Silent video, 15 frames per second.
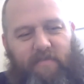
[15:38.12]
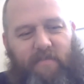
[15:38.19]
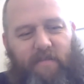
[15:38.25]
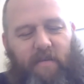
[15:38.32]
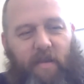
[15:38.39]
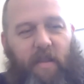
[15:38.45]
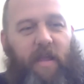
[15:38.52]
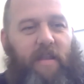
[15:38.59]

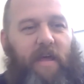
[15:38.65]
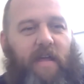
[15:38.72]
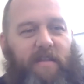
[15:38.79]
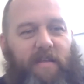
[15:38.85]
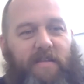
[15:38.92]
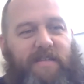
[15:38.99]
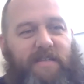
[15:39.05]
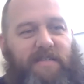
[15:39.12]
in end,
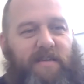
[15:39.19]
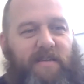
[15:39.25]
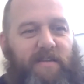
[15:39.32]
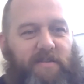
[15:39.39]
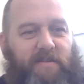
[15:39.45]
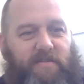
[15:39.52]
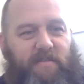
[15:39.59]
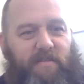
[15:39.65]
I says, "Can
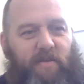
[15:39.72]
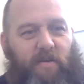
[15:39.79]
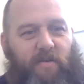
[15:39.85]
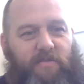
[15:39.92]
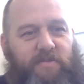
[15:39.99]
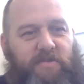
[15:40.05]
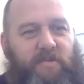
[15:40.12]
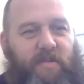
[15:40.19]
you
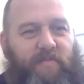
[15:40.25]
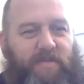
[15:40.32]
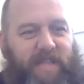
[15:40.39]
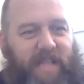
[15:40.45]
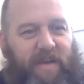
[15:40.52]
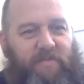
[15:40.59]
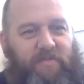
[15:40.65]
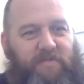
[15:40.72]
not scream as
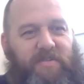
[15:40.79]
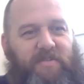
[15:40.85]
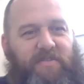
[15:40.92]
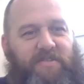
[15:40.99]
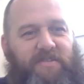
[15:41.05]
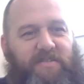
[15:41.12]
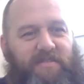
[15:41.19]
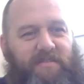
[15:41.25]
loud?
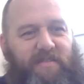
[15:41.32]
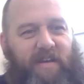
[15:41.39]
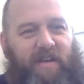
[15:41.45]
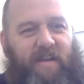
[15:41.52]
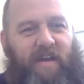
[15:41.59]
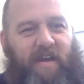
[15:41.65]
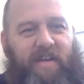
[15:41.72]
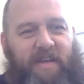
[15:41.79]
Because I
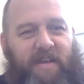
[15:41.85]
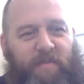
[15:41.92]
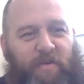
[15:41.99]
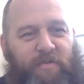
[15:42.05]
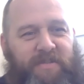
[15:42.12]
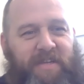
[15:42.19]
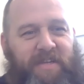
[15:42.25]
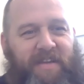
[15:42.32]
can't hate
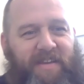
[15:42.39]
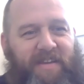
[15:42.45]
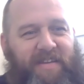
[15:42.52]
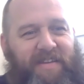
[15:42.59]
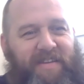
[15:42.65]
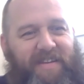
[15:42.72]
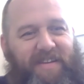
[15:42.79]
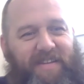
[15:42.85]
music."
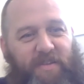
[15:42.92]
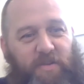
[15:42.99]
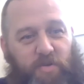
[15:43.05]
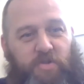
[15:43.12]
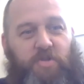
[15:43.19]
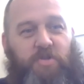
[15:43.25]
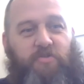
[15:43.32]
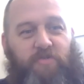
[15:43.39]
He
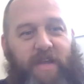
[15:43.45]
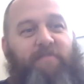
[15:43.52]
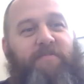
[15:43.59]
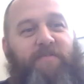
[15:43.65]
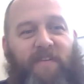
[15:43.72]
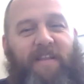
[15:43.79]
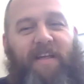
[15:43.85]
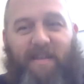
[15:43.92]
just screamed
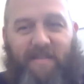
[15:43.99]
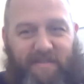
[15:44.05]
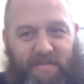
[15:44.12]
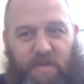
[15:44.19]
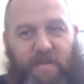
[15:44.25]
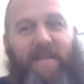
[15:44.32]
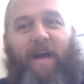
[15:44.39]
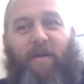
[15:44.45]
for like
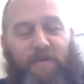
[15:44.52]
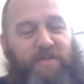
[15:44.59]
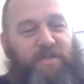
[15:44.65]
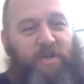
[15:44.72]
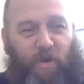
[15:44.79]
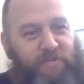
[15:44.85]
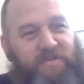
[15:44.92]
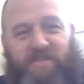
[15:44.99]
3 hours
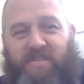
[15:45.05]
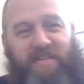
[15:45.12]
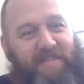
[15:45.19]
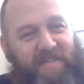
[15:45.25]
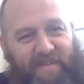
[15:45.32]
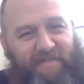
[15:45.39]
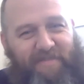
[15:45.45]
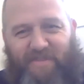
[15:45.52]
constant.
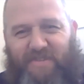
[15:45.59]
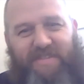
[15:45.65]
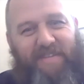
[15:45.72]
It was just